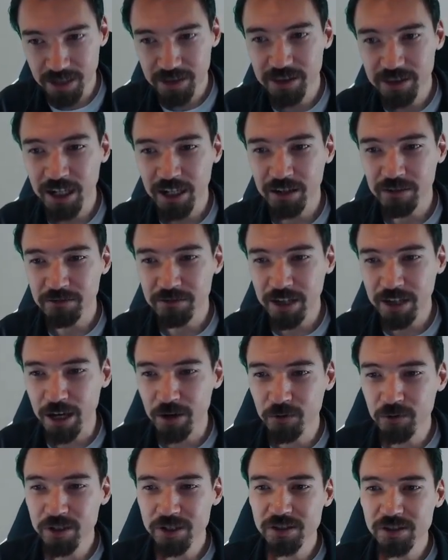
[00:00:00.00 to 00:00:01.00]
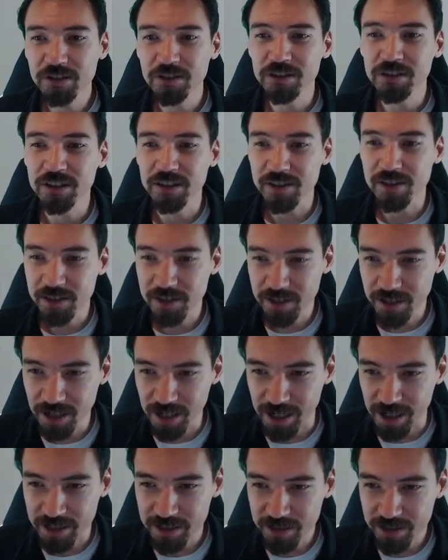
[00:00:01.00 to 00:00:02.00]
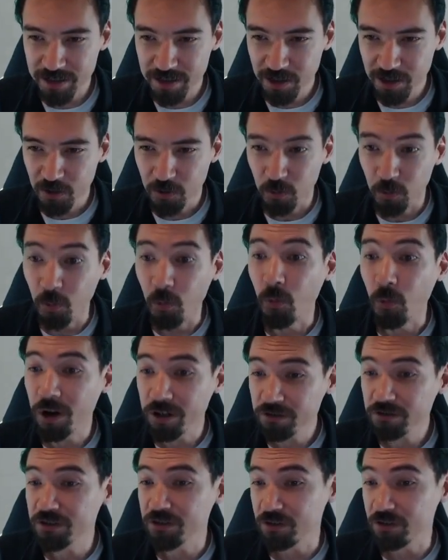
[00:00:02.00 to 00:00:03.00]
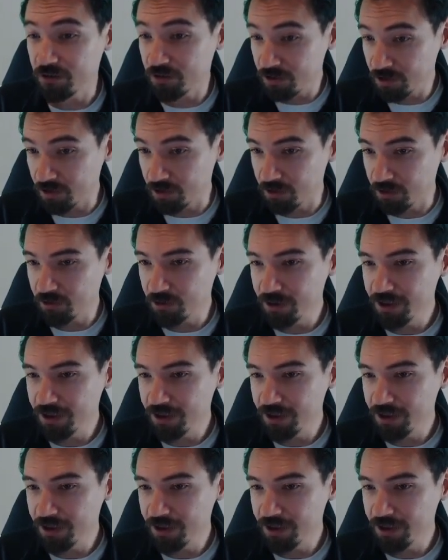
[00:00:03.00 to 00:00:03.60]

that allow us to discuss what to do